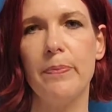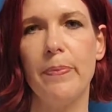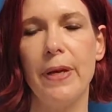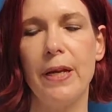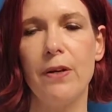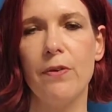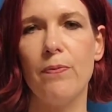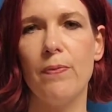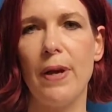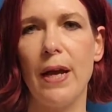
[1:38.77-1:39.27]

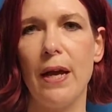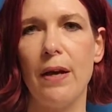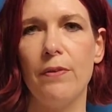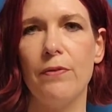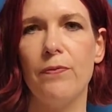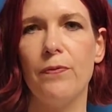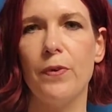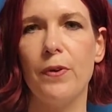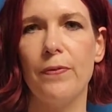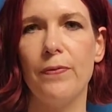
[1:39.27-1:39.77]
been
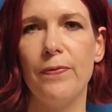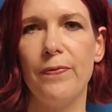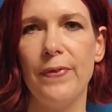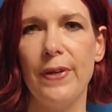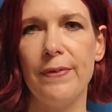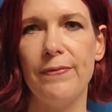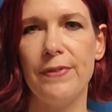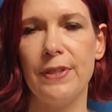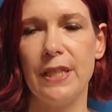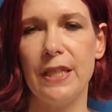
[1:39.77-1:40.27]
around for
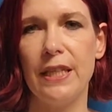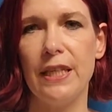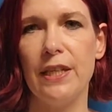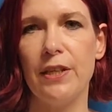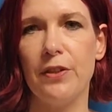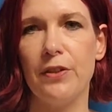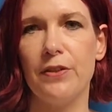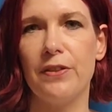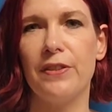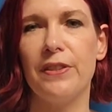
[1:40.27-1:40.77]
50
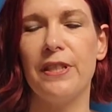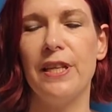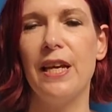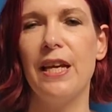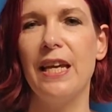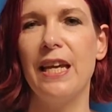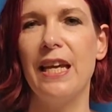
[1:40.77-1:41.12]
years.